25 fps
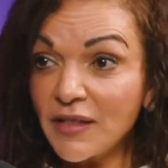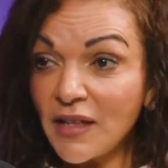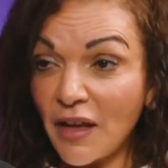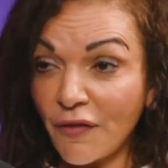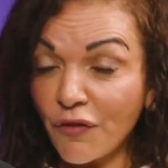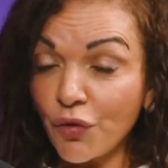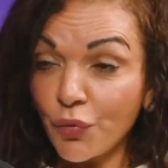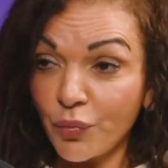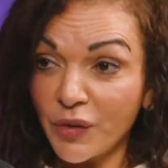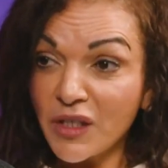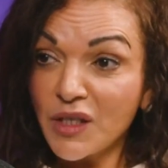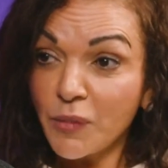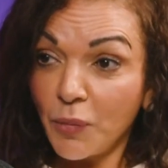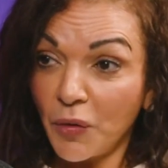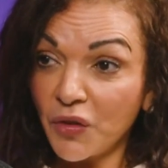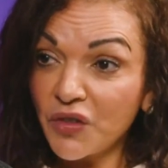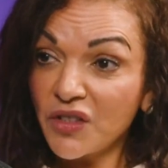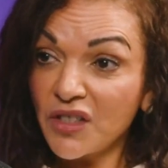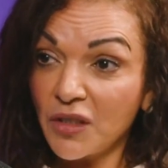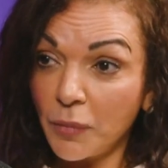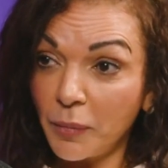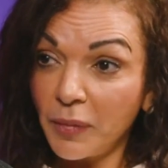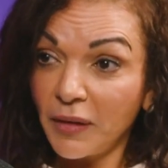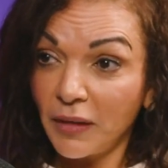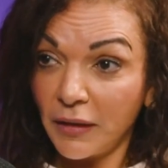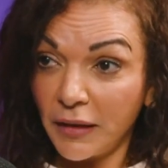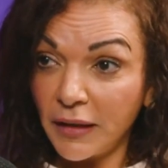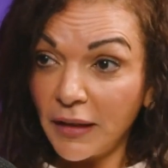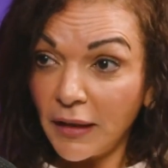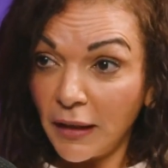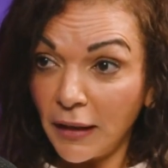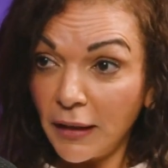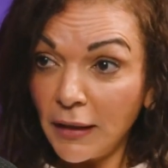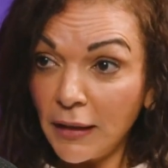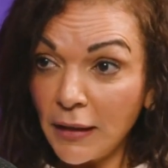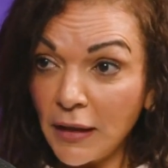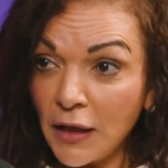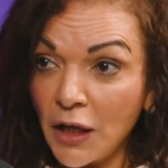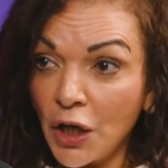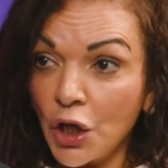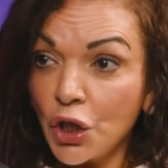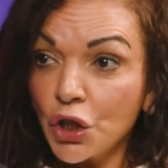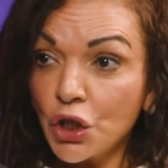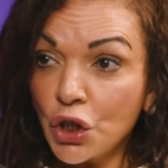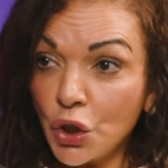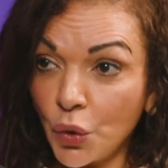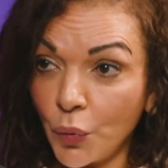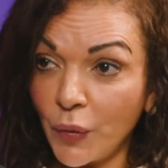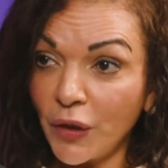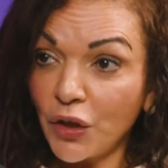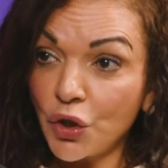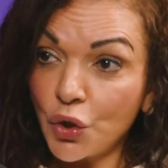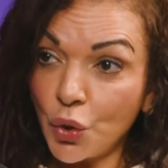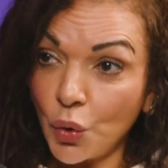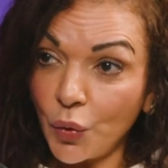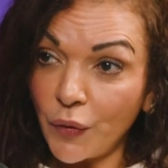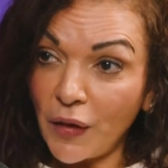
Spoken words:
have a responsibility to ensure